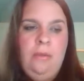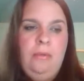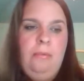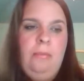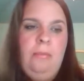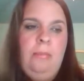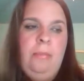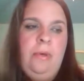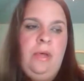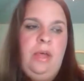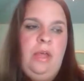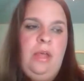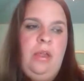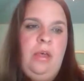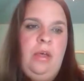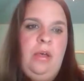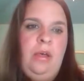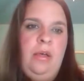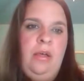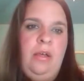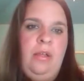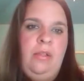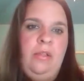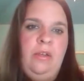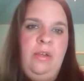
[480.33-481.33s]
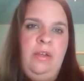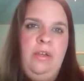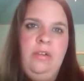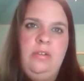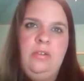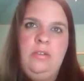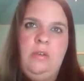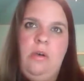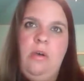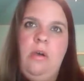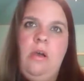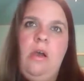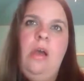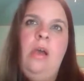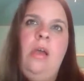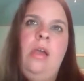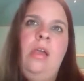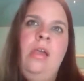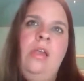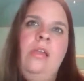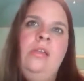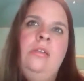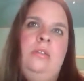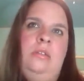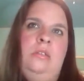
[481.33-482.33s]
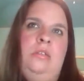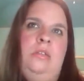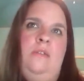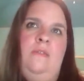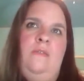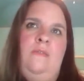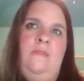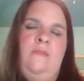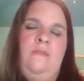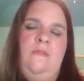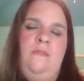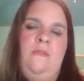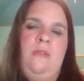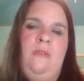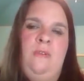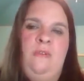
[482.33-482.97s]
But there's all kinds of